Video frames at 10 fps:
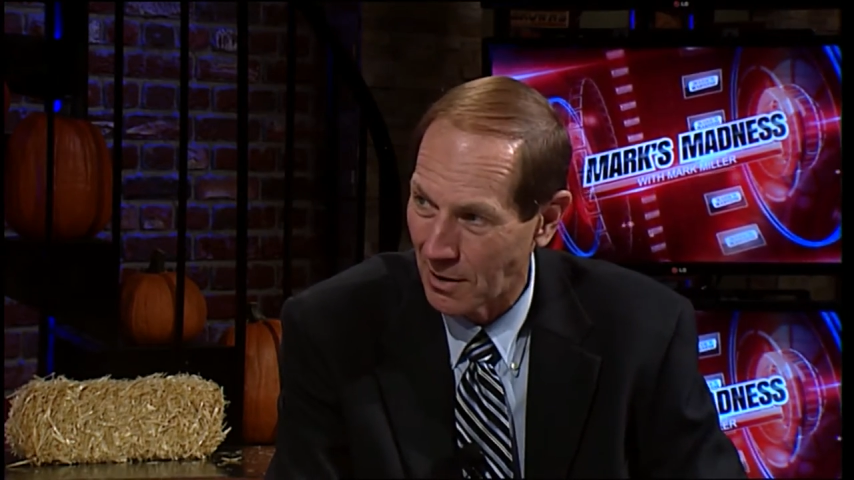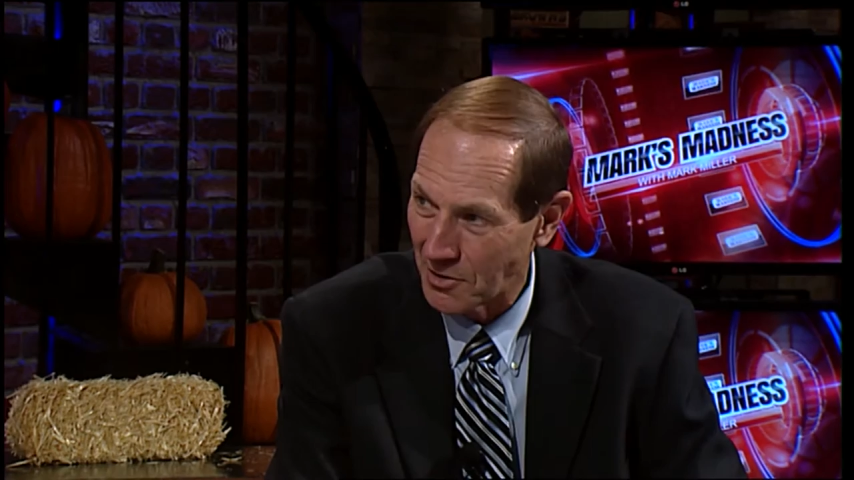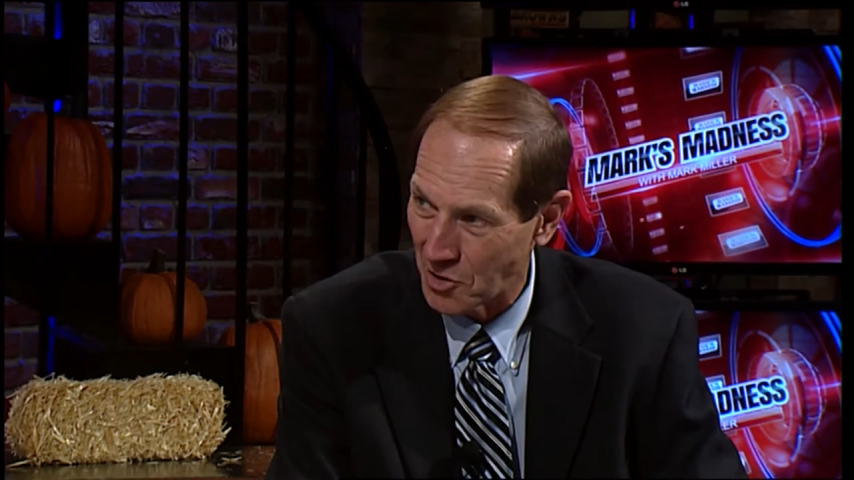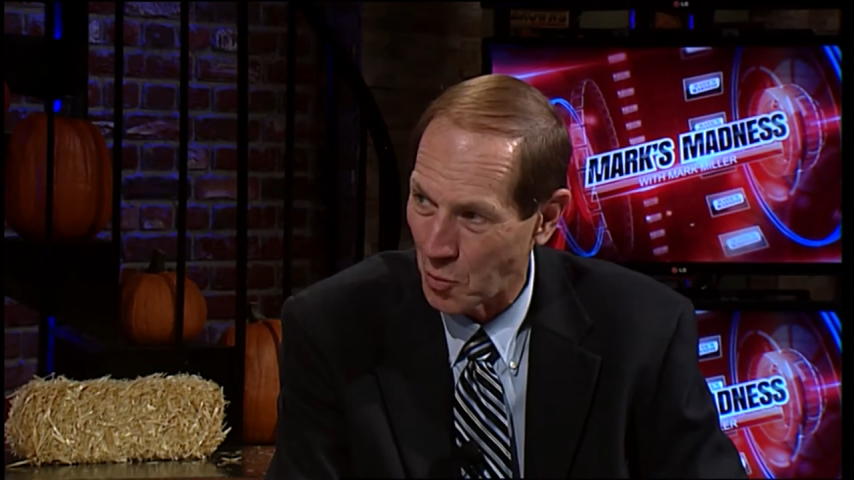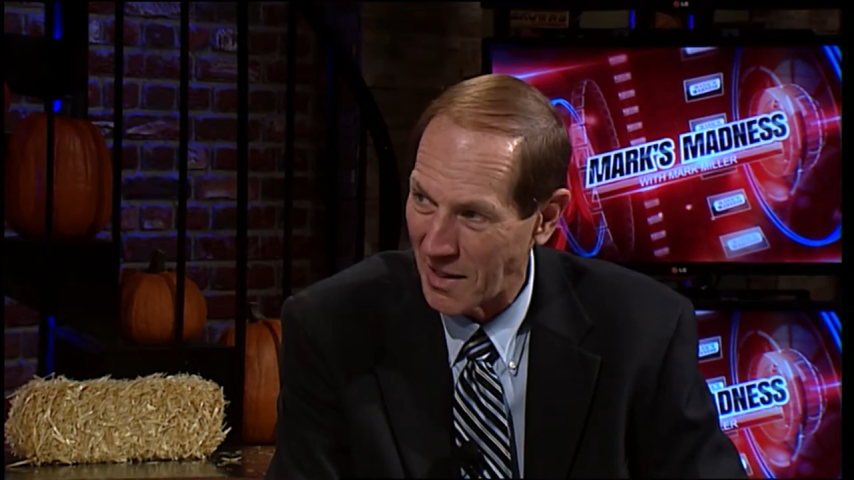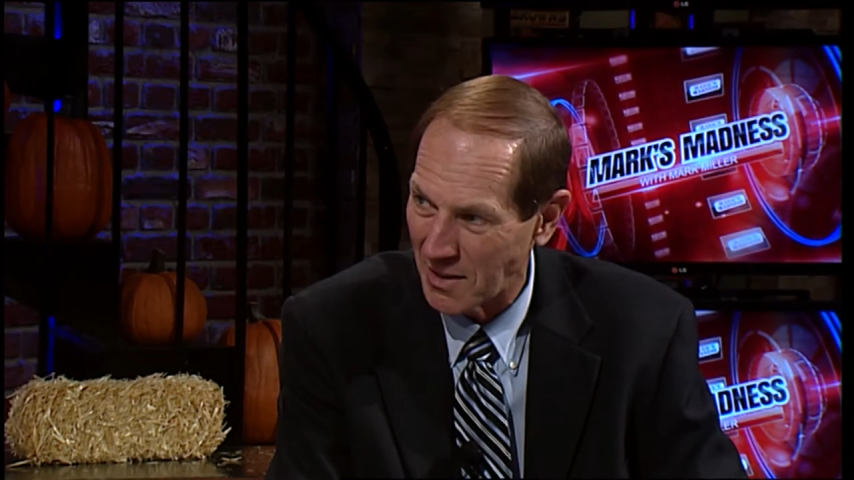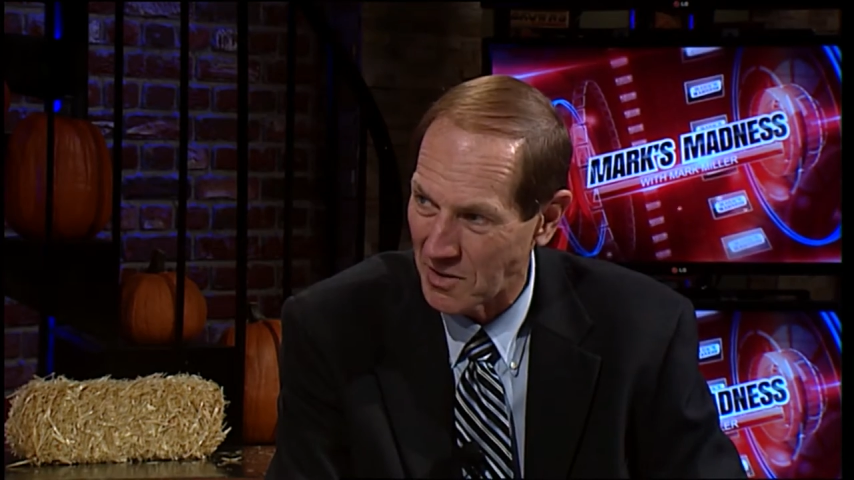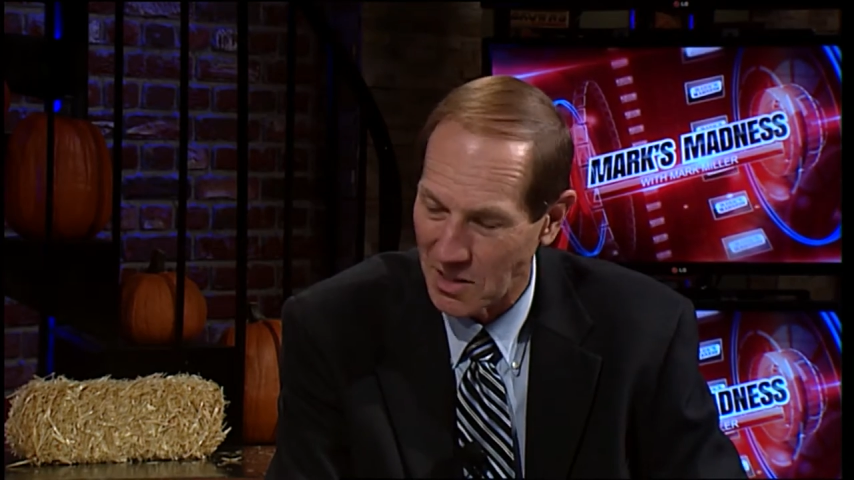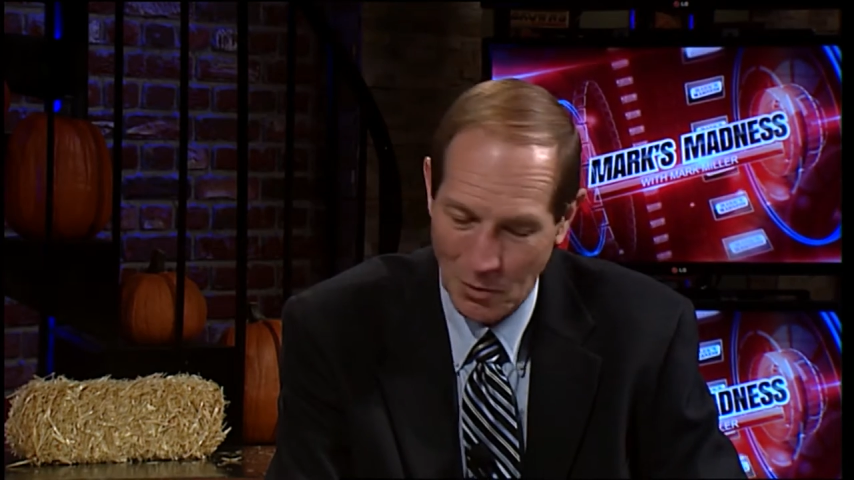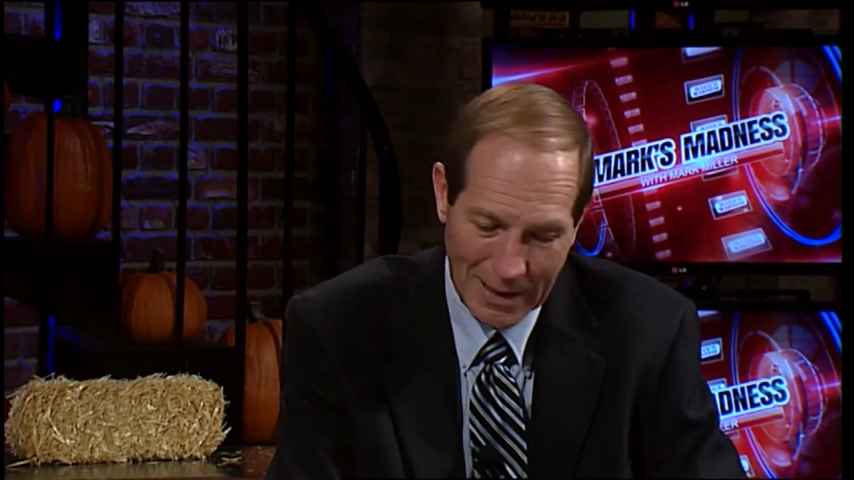just waiting to
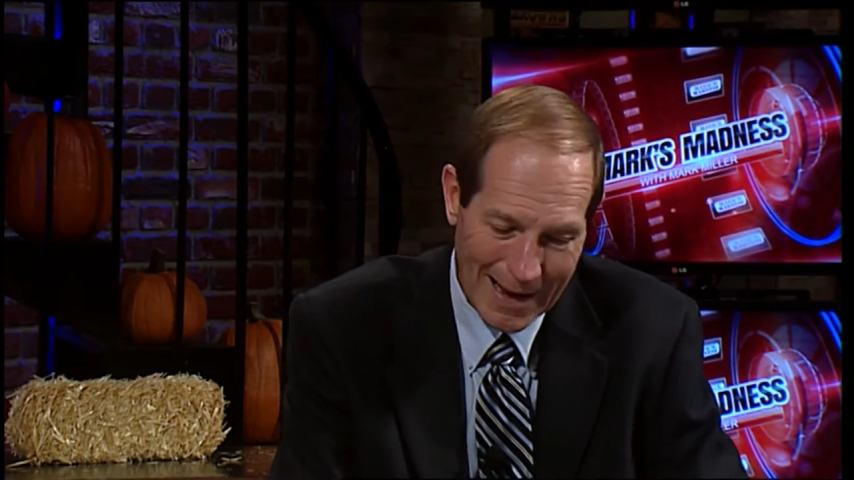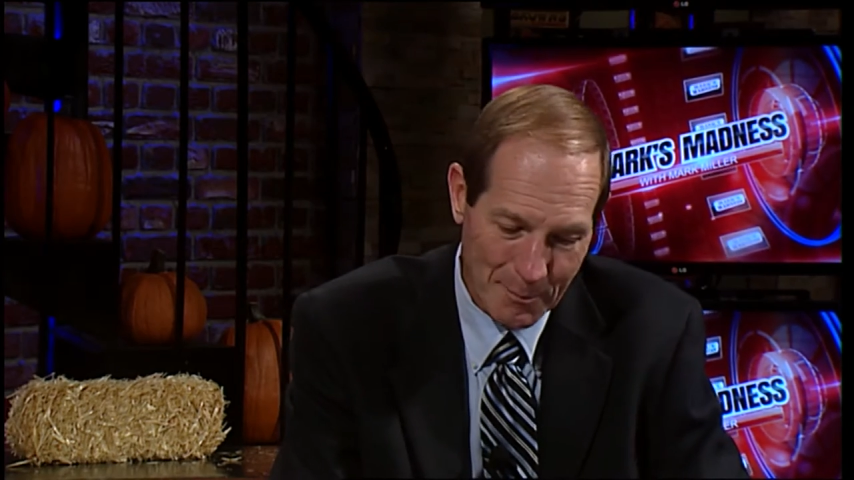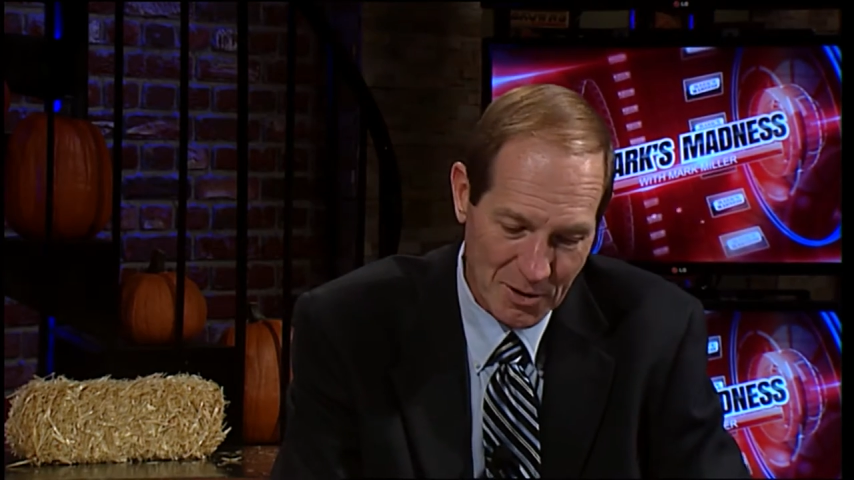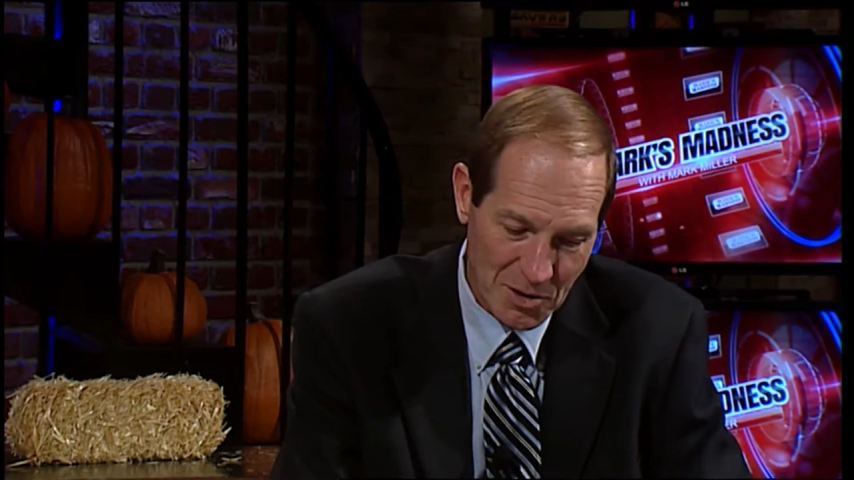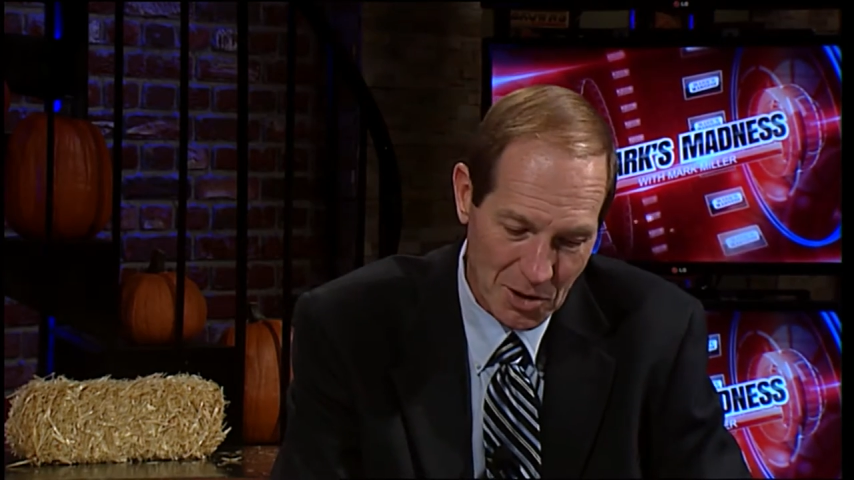see what happens.